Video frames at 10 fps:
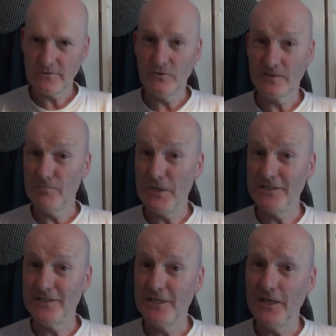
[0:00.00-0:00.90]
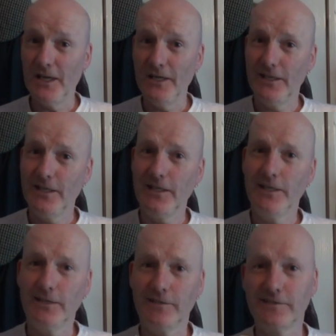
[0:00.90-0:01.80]
So that's amazing, isn't it?
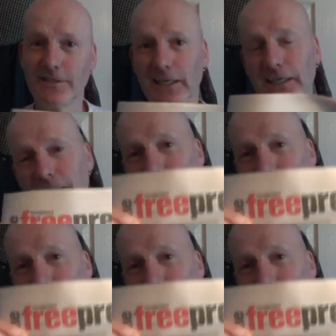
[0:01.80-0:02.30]
Like I say,